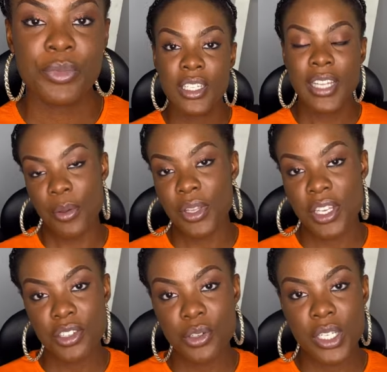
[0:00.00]
Now, the
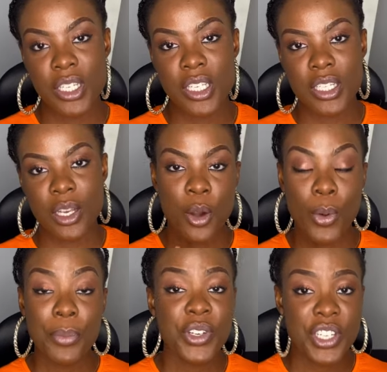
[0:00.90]
issue is
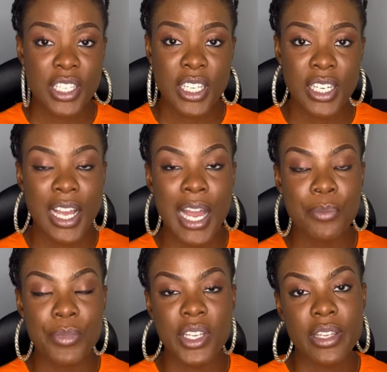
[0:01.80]
when purchasing it, I
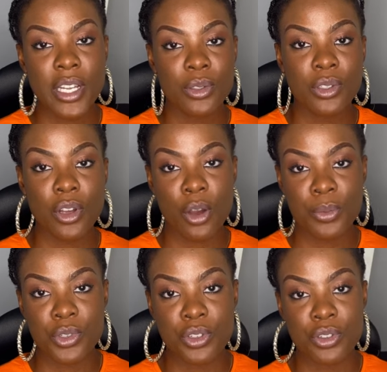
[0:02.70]
missed out on the
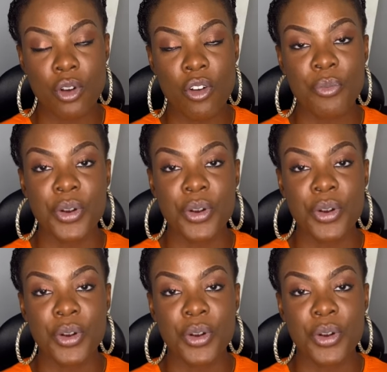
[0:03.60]
option of